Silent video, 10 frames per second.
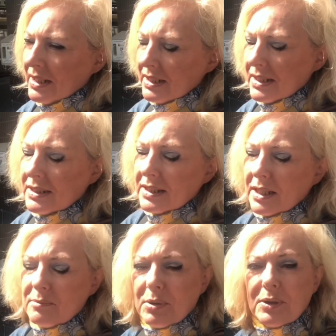
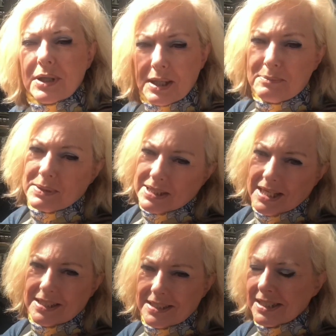99.9%
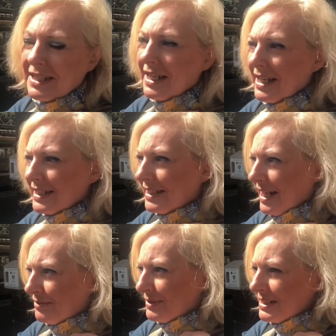
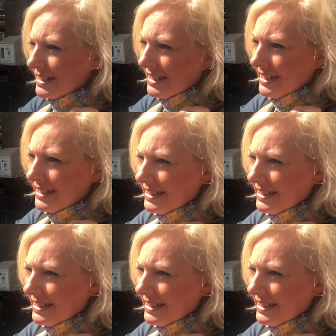guaranteed